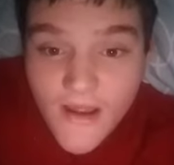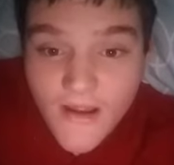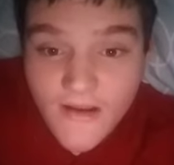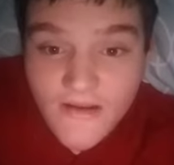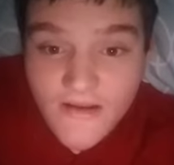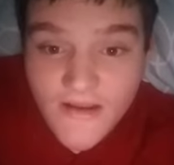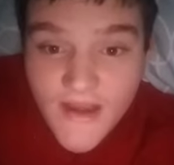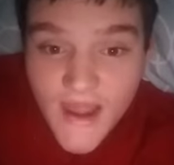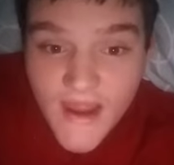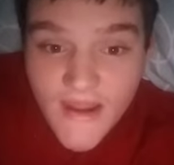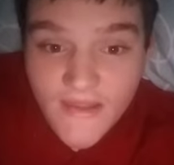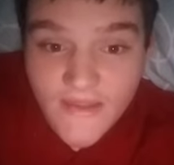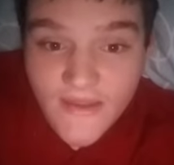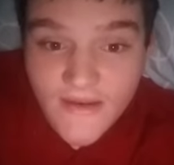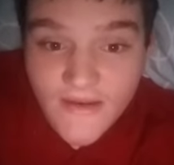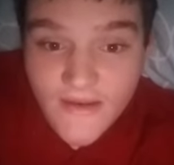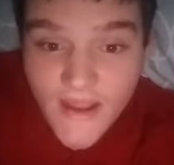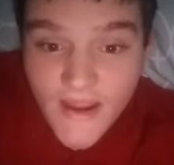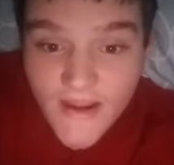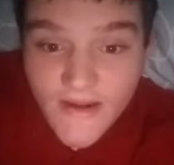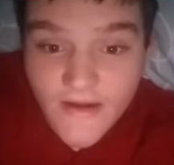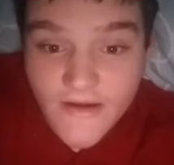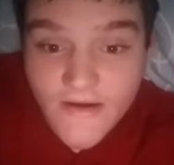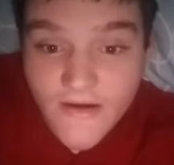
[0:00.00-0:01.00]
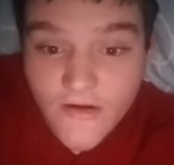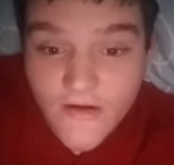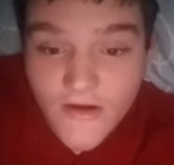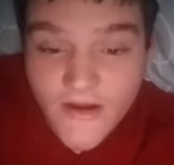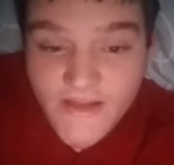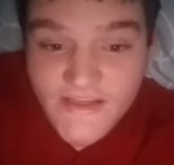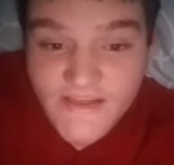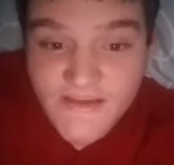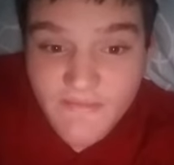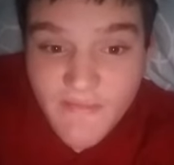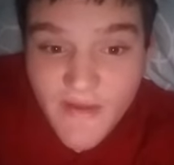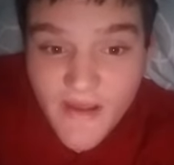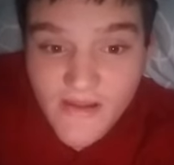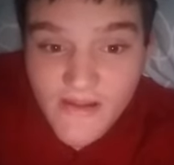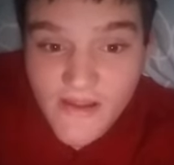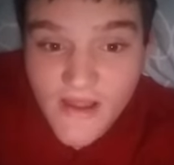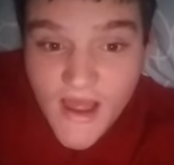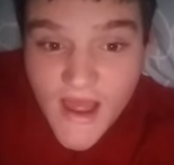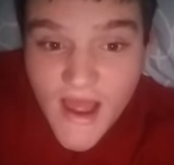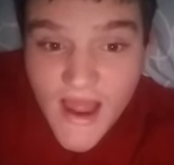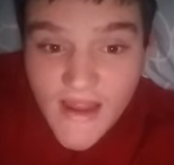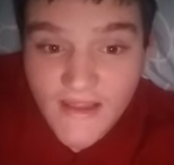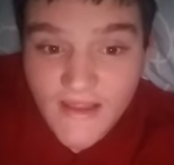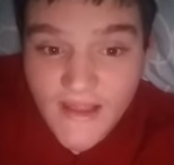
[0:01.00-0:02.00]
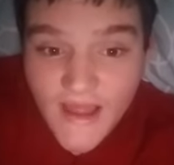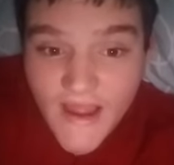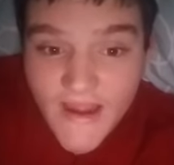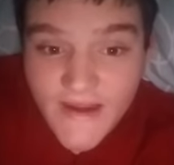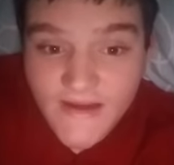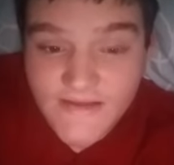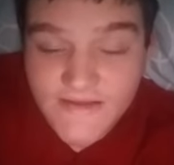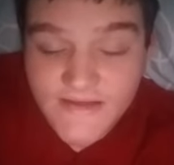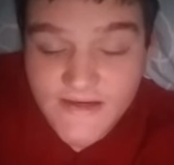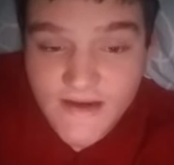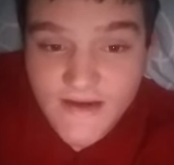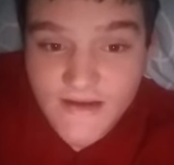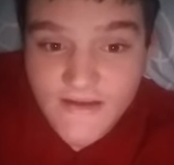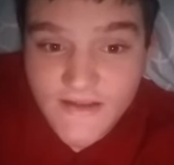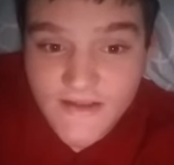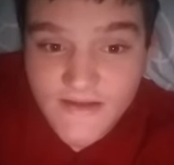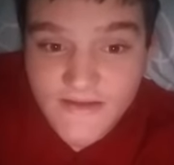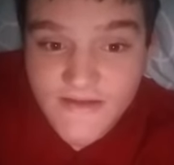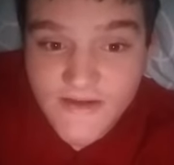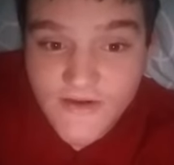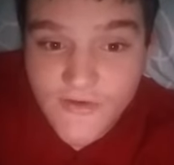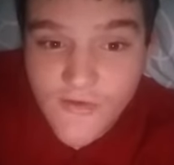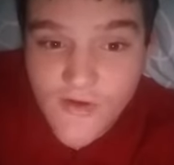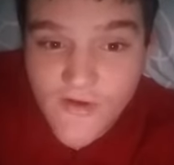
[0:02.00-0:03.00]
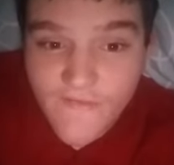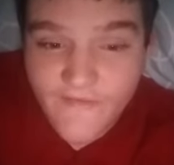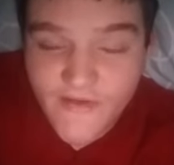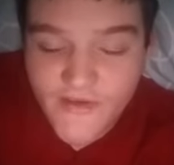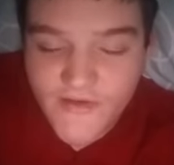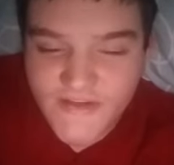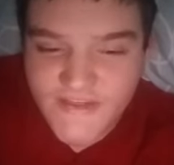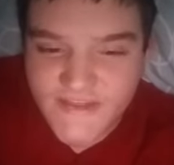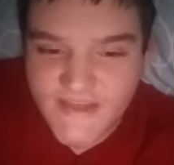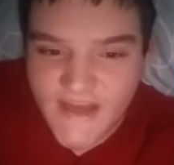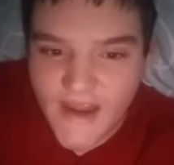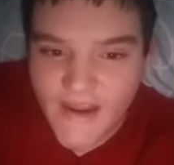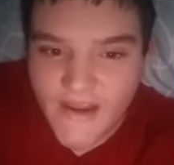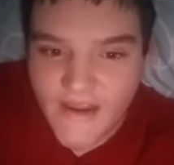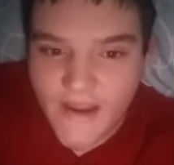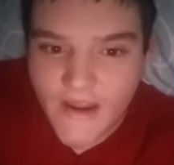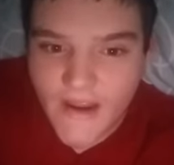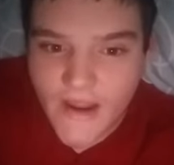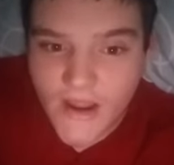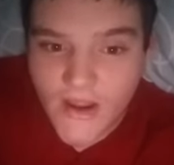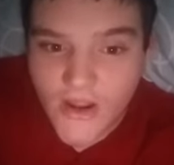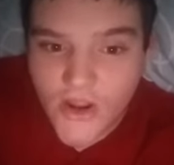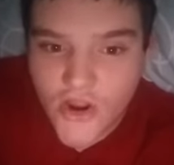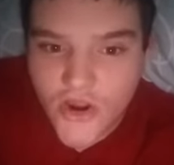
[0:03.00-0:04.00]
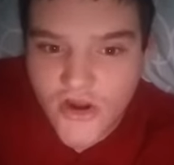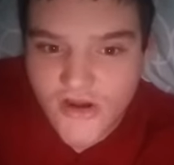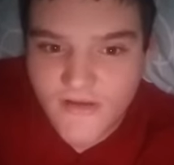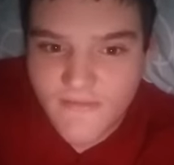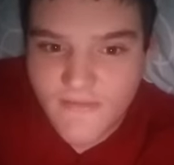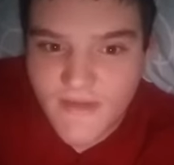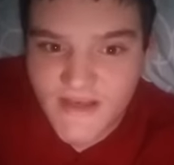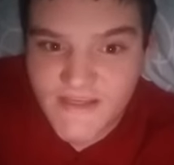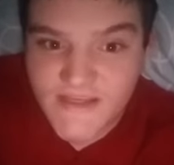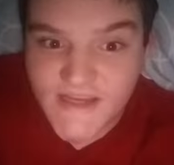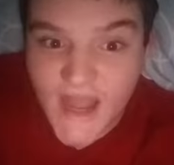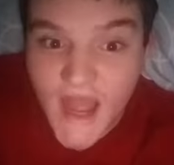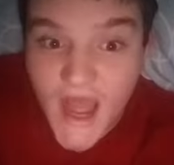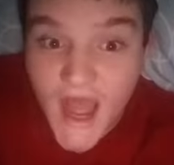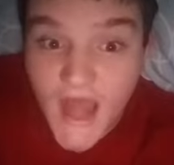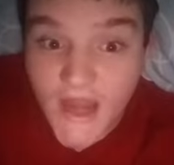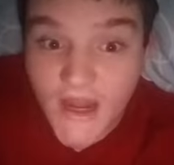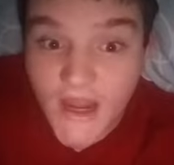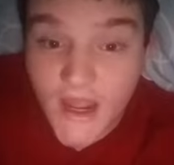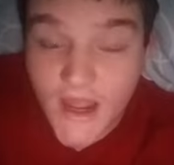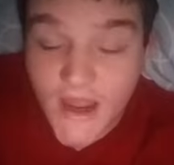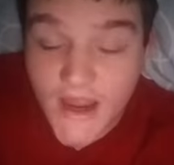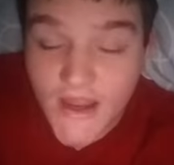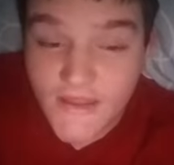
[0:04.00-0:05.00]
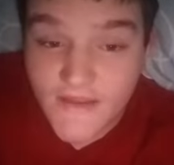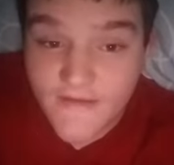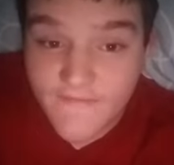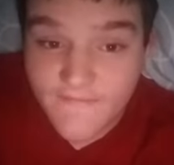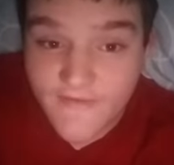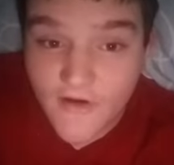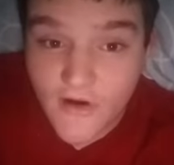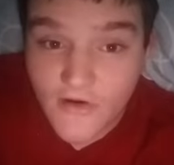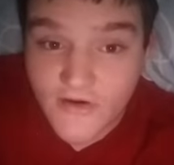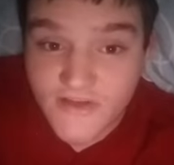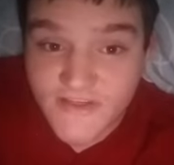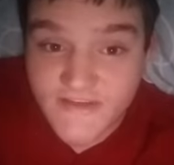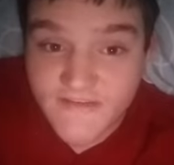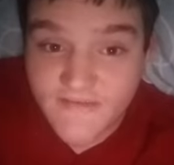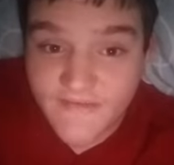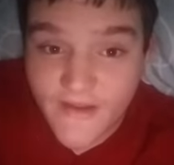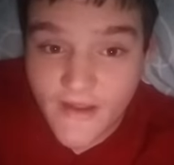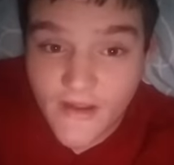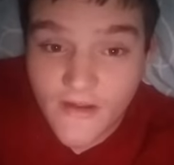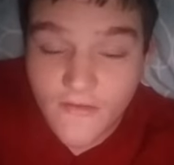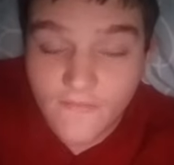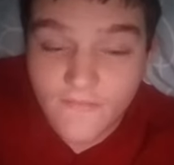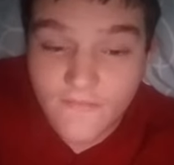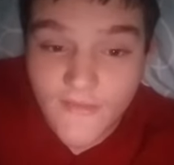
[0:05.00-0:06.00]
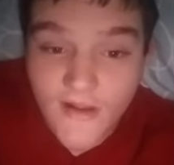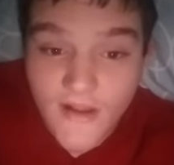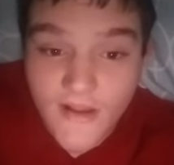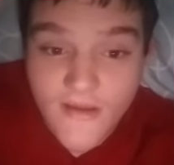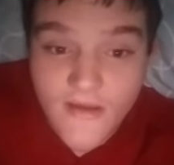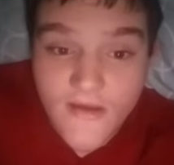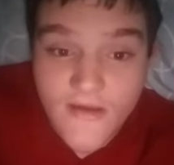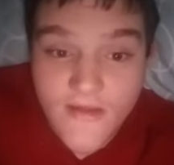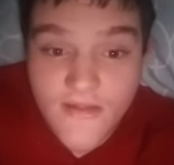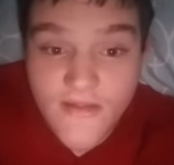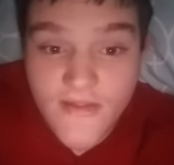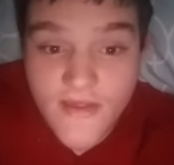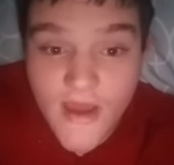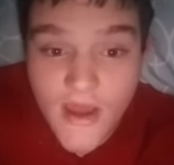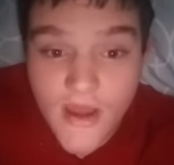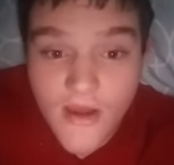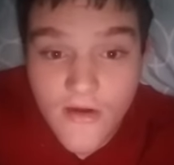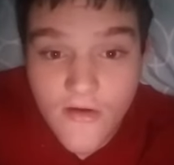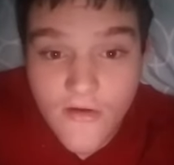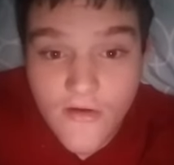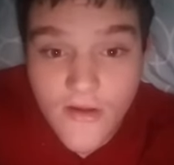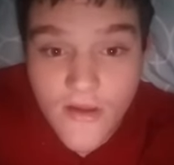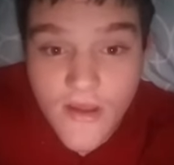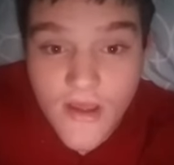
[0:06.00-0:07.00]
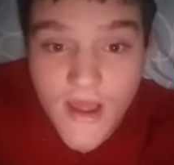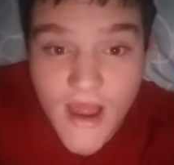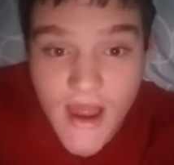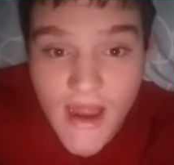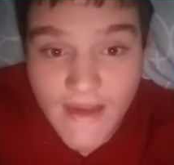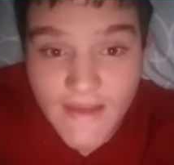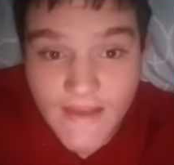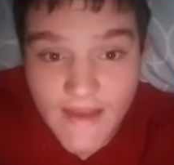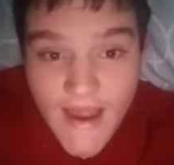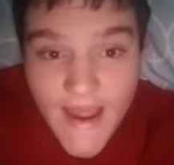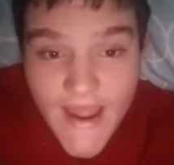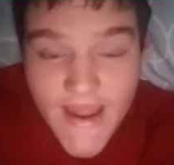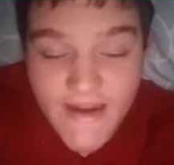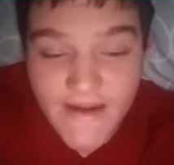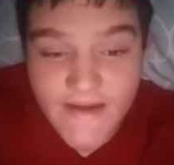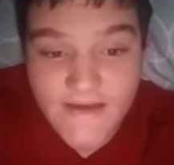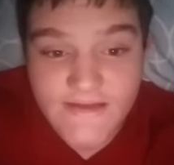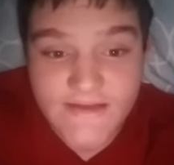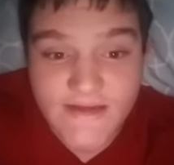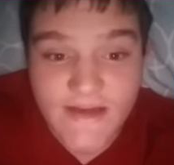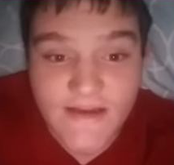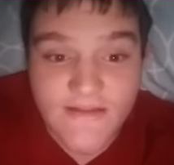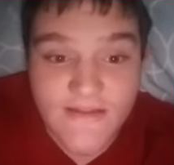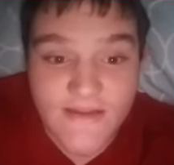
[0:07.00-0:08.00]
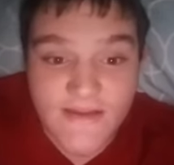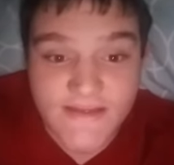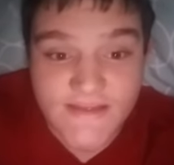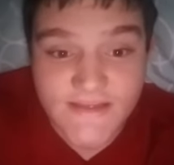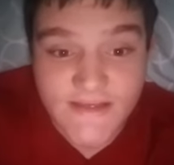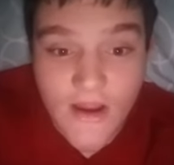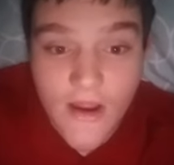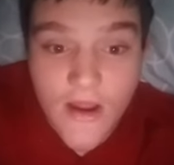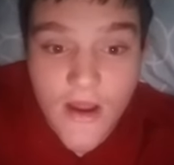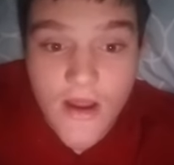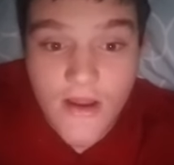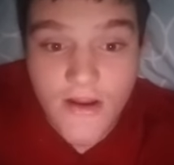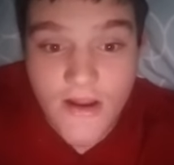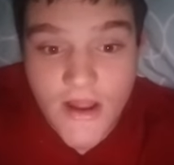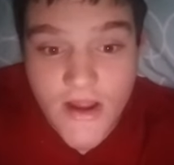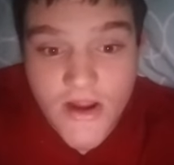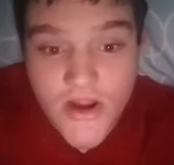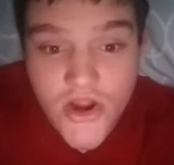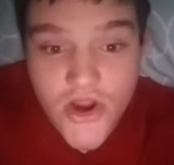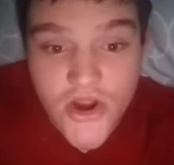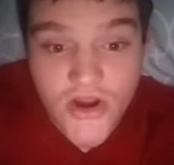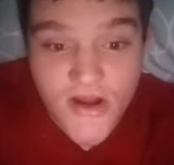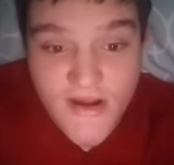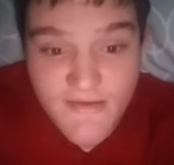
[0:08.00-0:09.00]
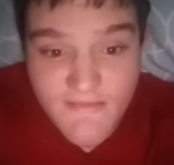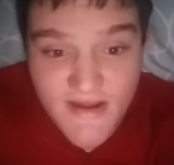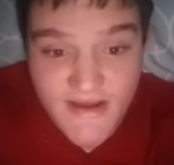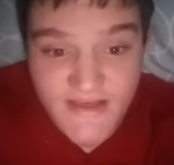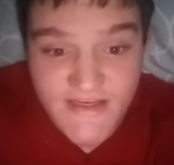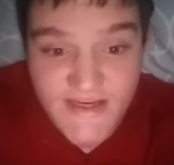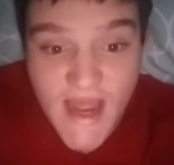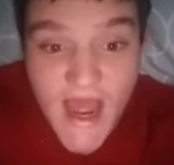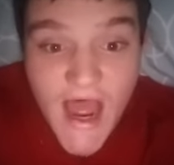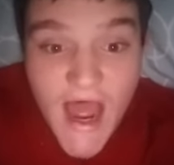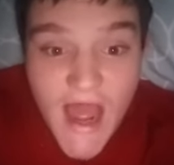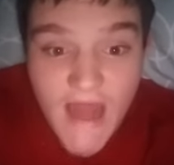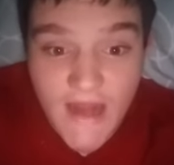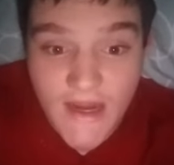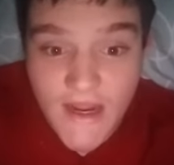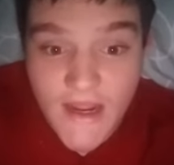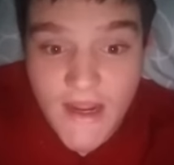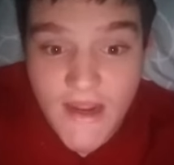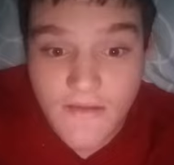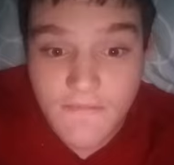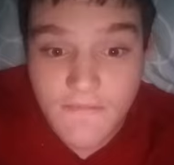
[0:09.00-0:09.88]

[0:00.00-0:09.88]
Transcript: Nathan Lane and Ernie Sabella. I liked the two of you singing Akuna Matata in the first film, though. I liked the song Akuna Matata.